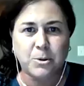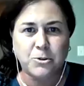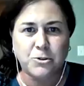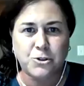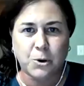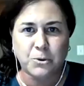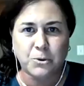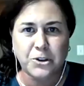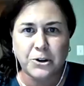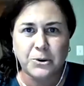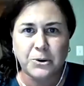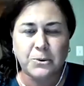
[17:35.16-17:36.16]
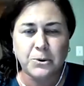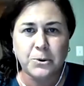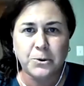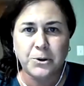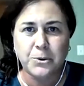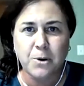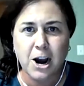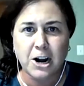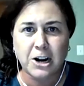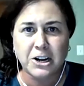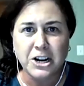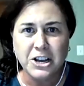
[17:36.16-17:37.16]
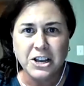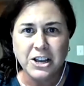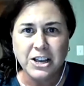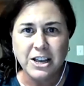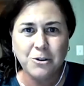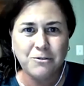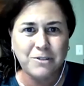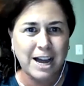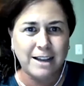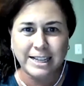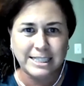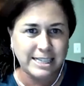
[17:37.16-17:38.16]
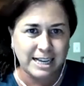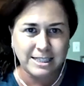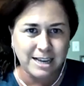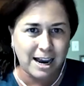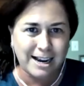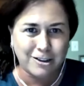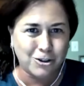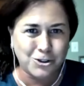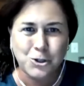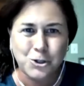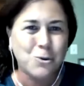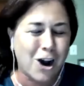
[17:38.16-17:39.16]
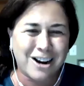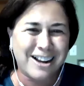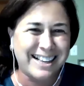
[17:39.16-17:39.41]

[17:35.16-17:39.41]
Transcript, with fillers: in case people don't know who you are, you've got like ten titles. Who are